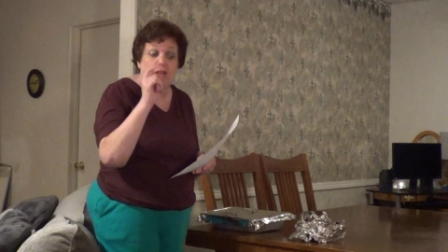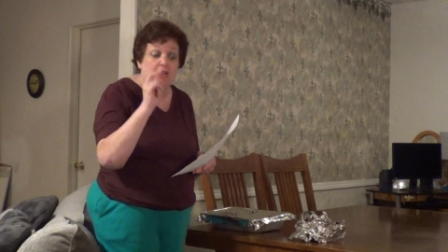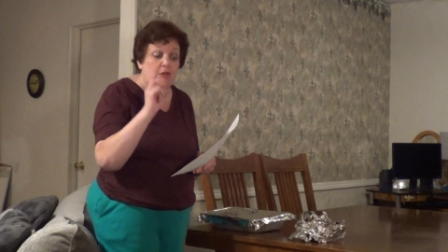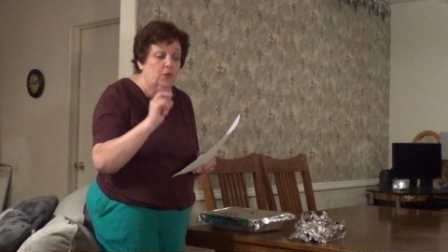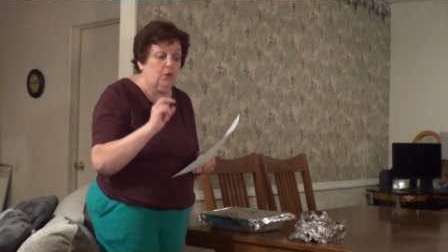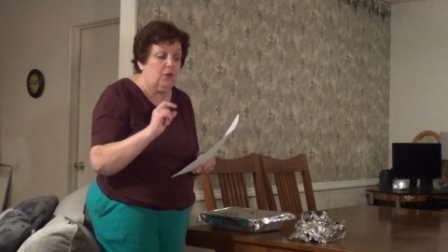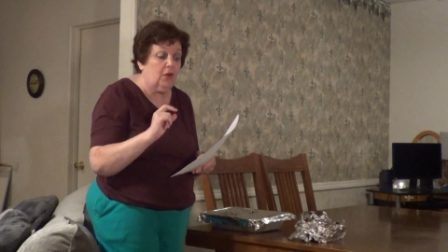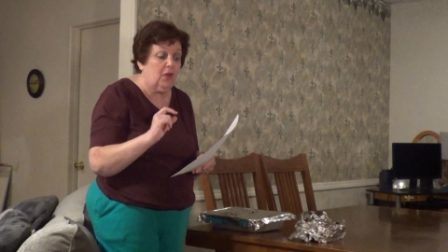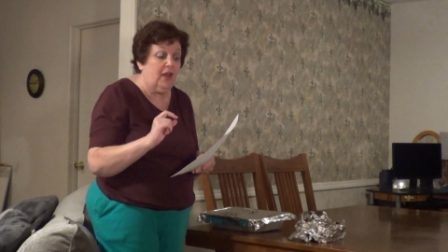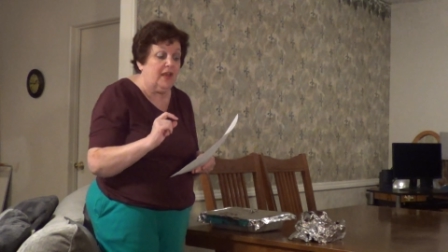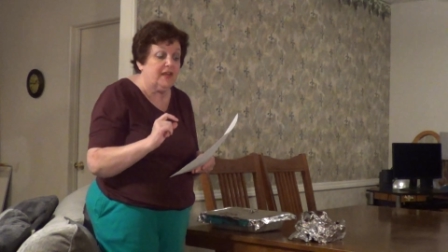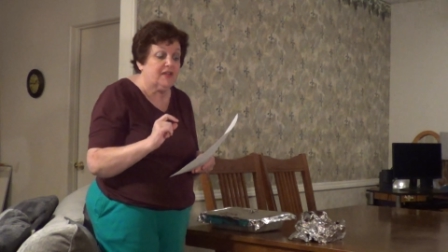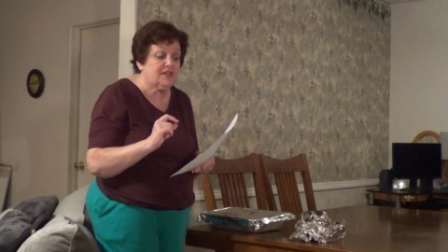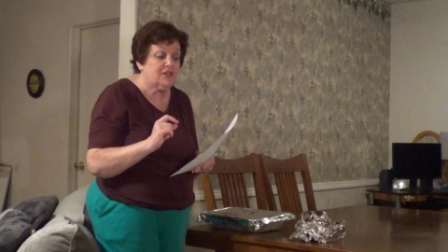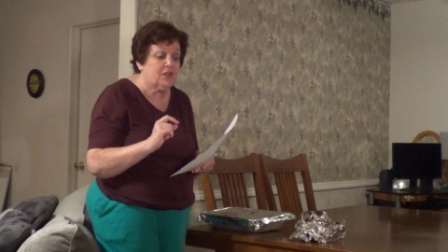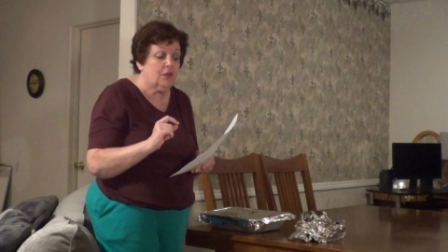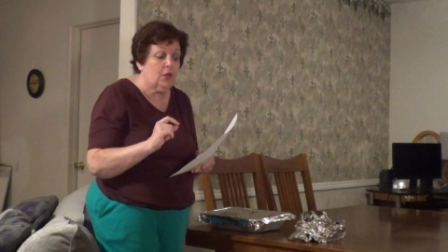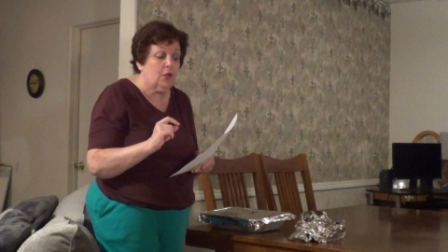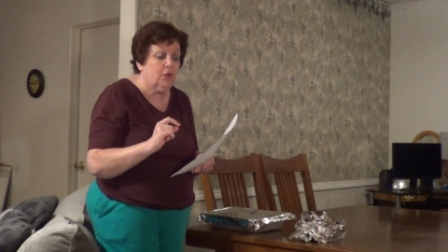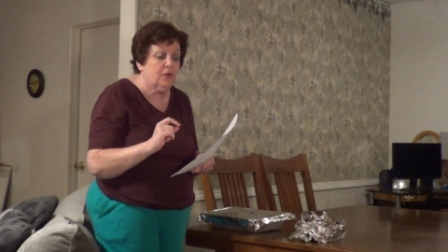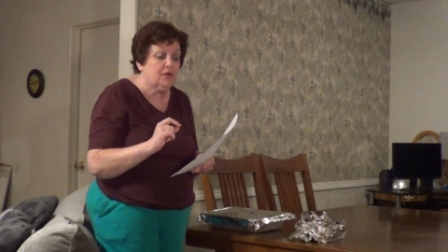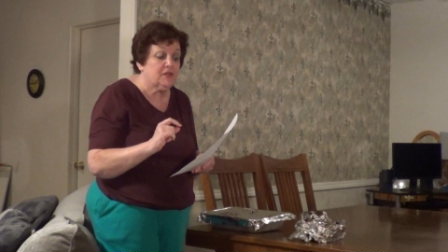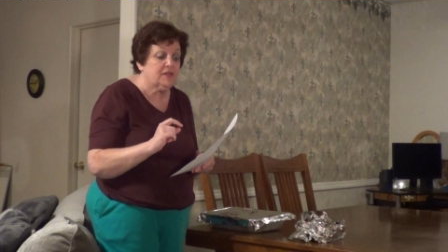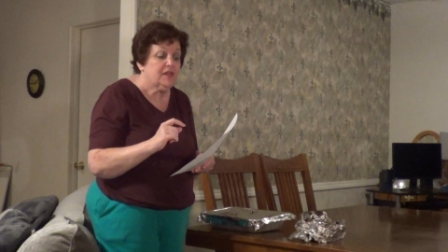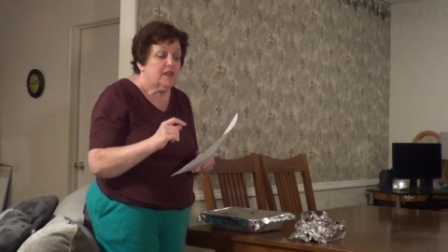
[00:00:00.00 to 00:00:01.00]
utilize
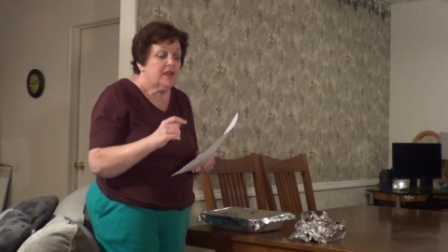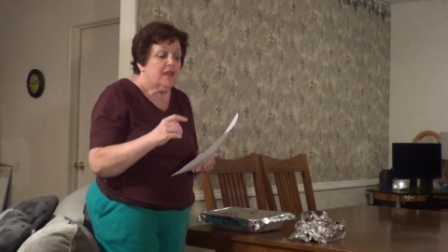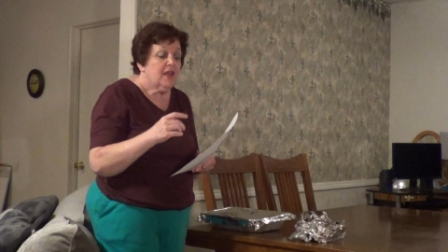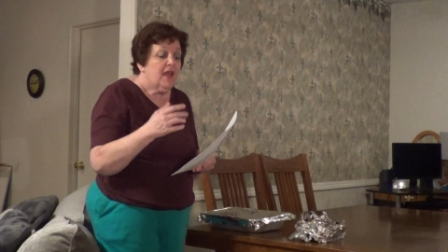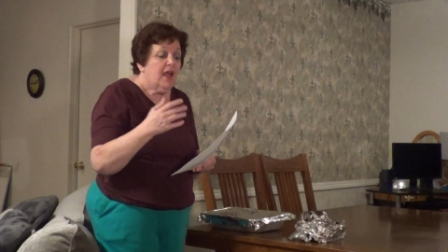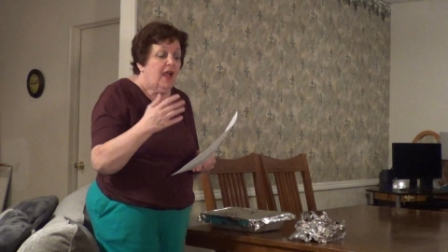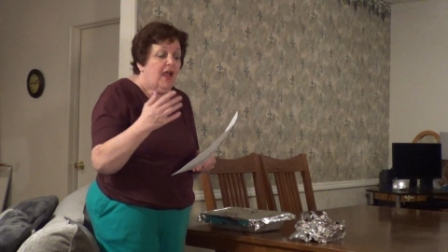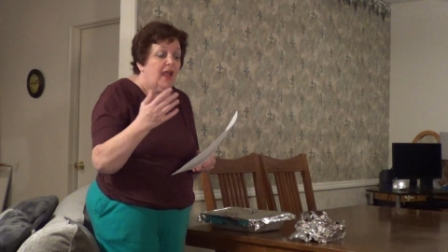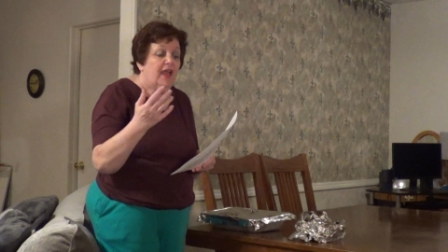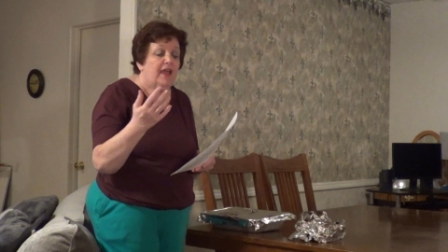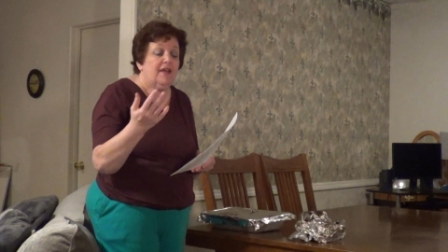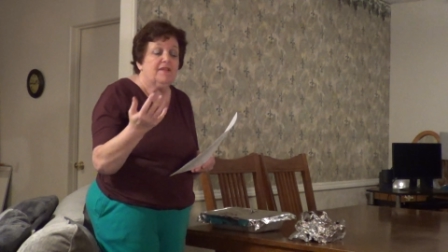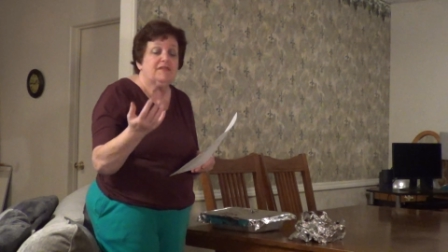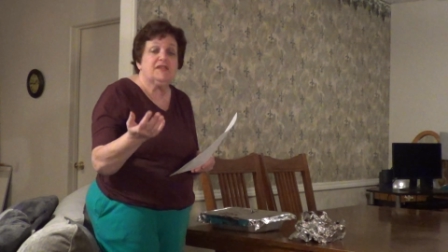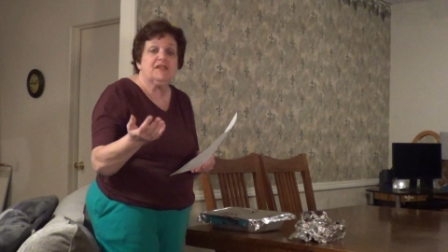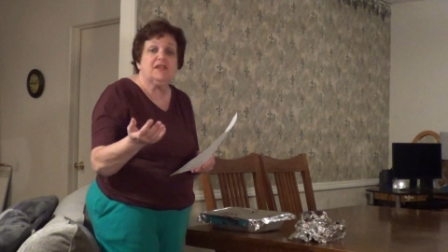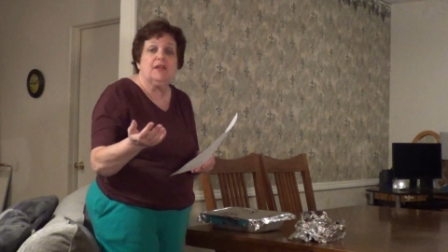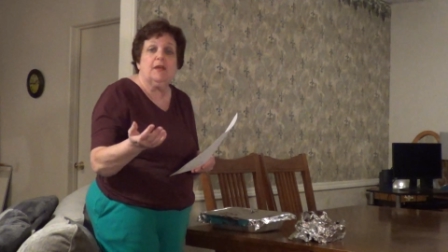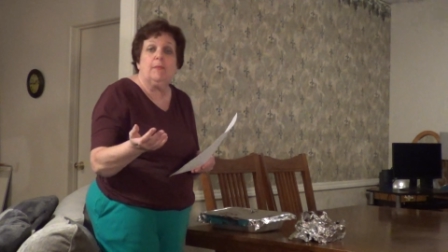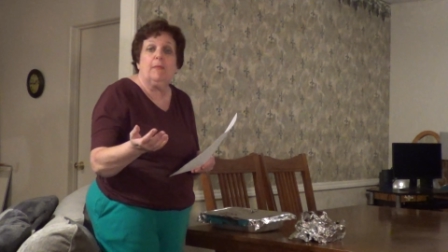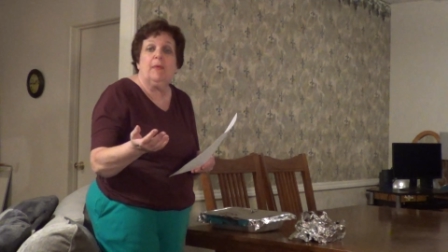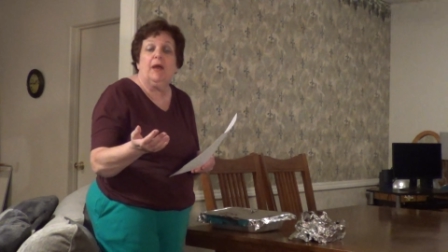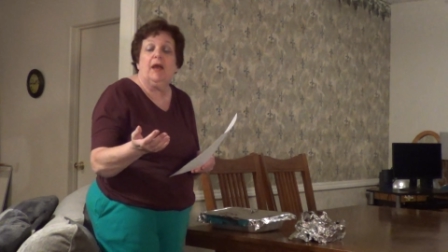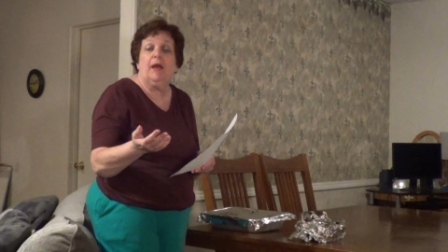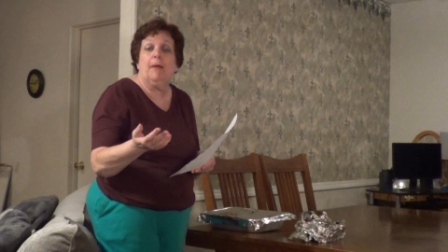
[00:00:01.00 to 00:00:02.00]
those. I have
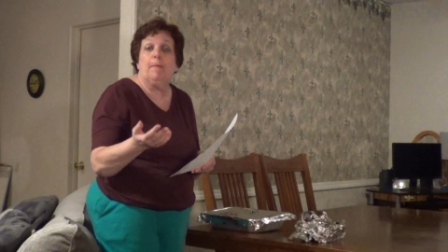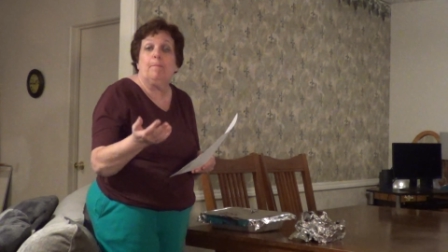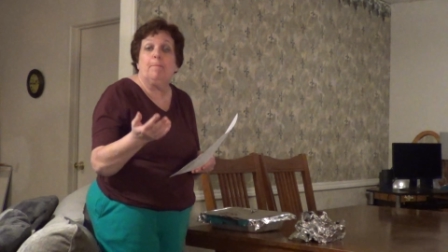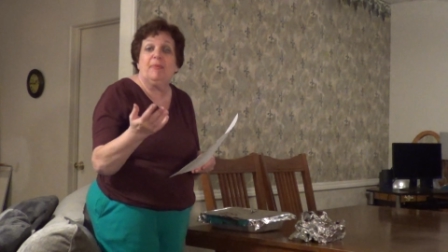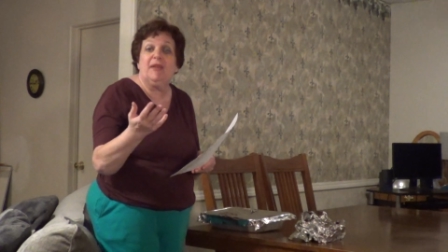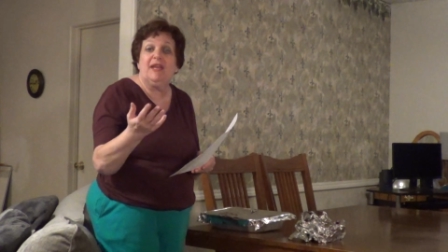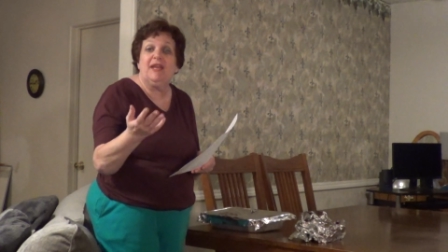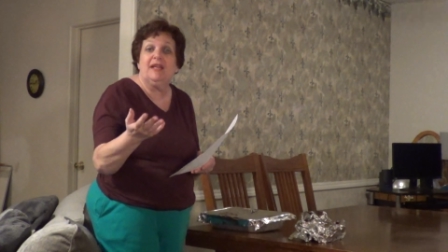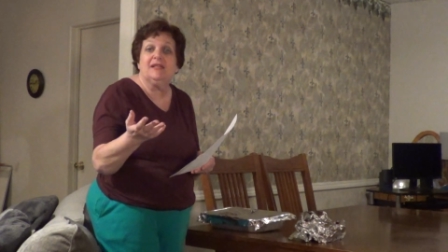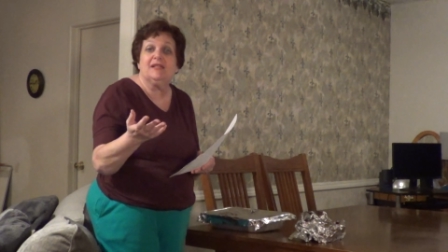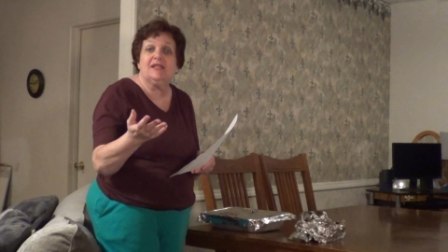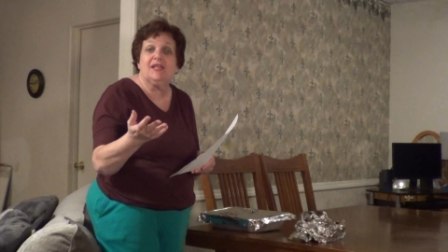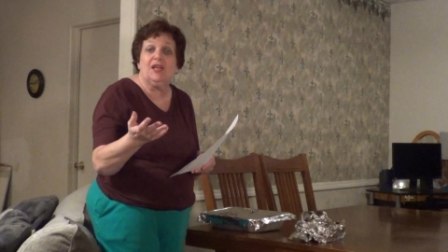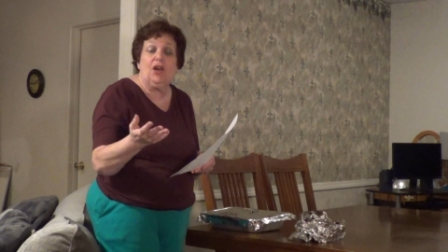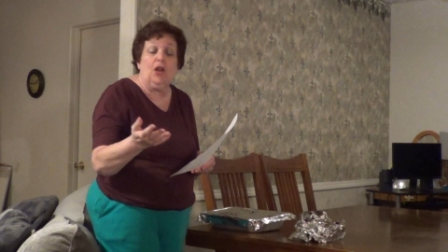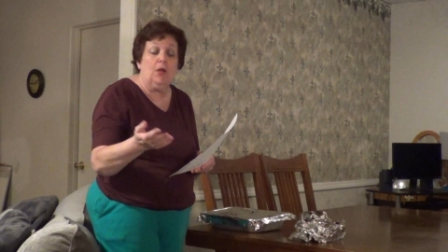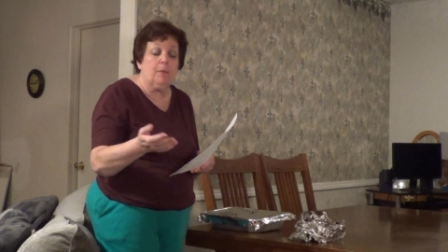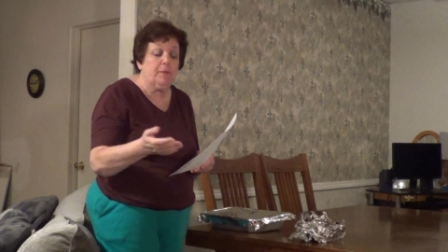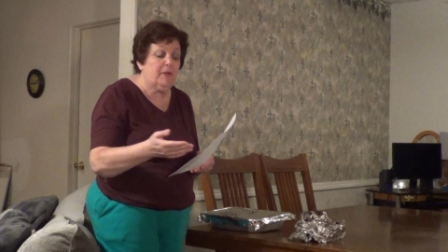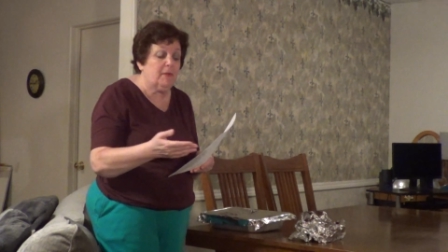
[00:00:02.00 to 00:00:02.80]
some uh, beans that I'll